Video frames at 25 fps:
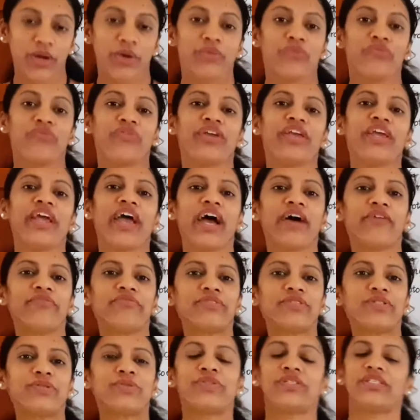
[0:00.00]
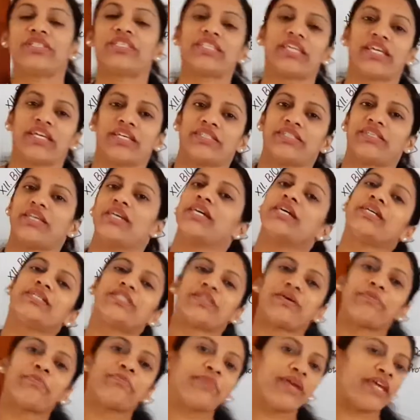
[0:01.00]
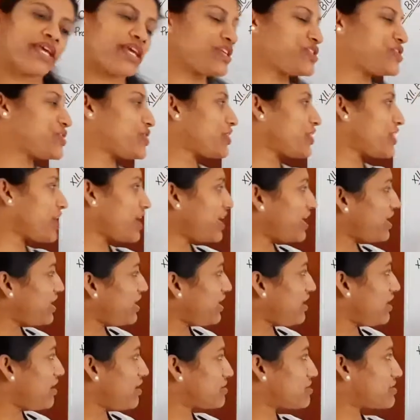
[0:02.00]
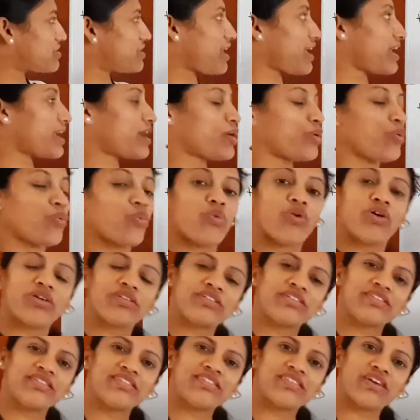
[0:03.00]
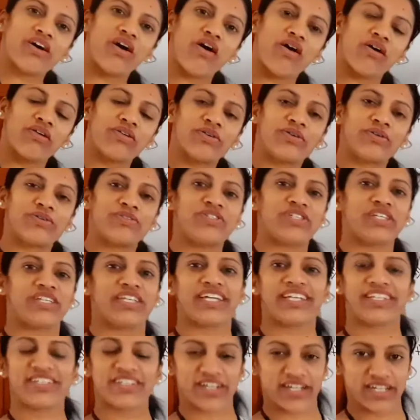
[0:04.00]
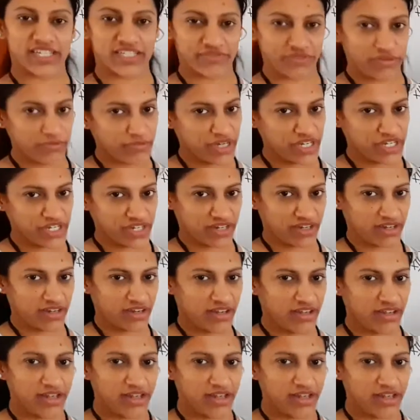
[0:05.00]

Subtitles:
we have to discuss some major areas like what is oncogenic transformation,